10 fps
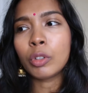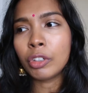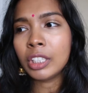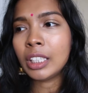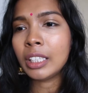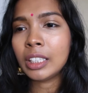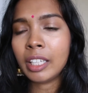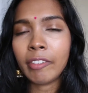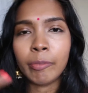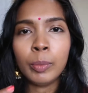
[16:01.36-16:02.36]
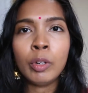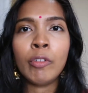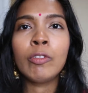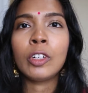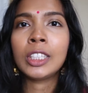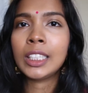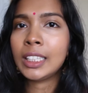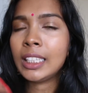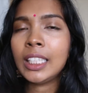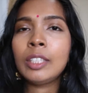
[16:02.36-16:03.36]
Korean singers. They have beautiful voices,
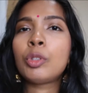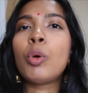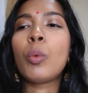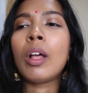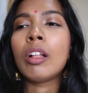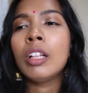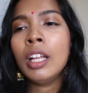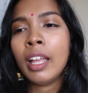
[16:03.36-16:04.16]
they sing so well,